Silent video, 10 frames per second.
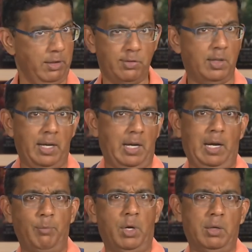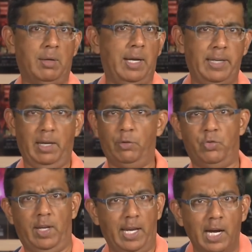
Listen, I, am not, I can't say.